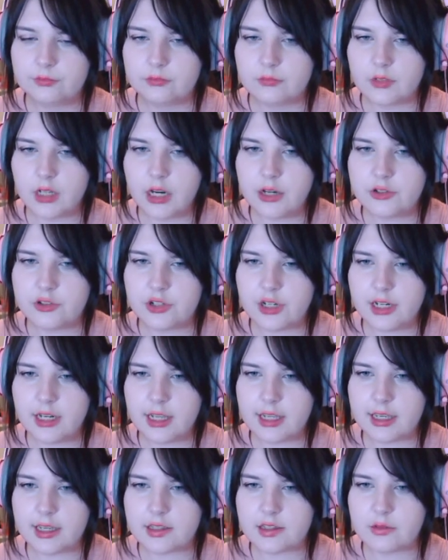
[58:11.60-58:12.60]
I was trying to
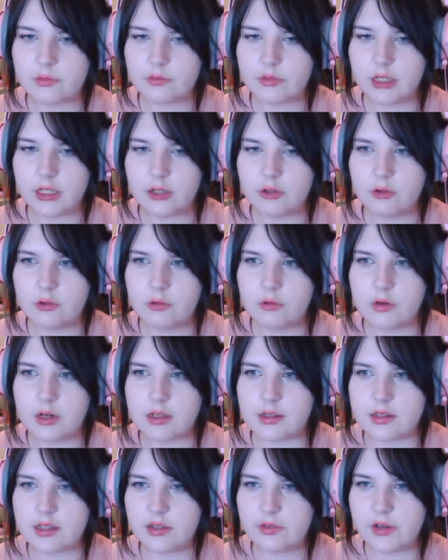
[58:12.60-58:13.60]
like get some really cool
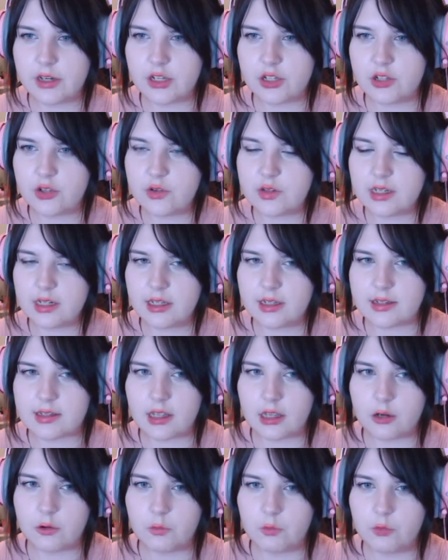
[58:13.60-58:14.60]
ones, see if I could use any as
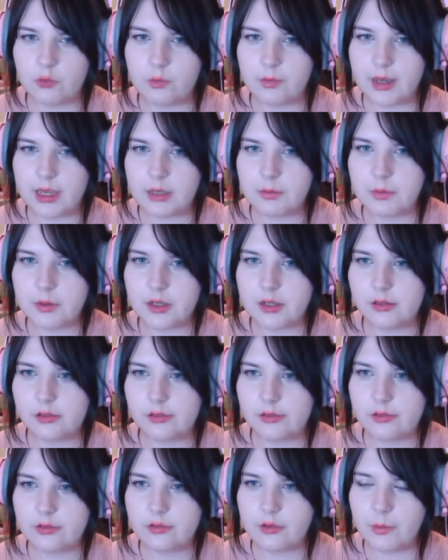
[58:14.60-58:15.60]
like a wallpaper
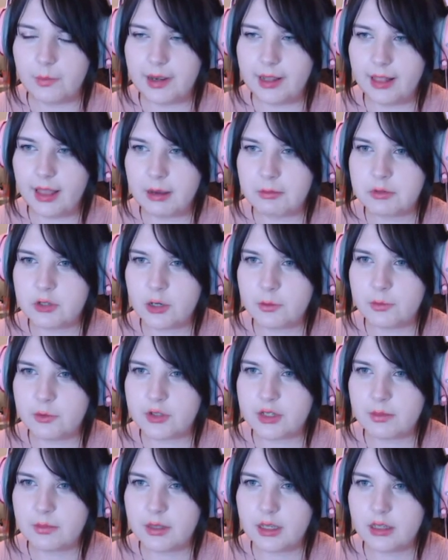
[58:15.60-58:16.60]
on my laptop or
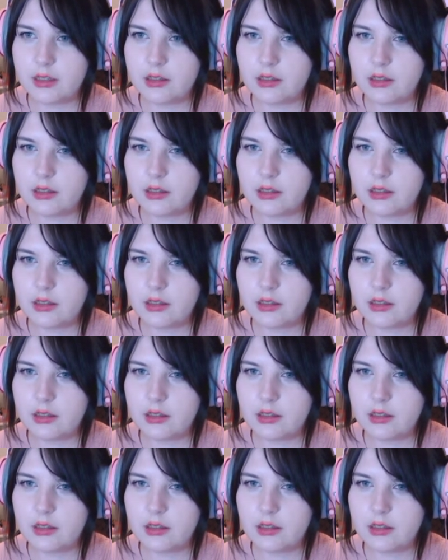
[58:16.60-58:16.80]
something.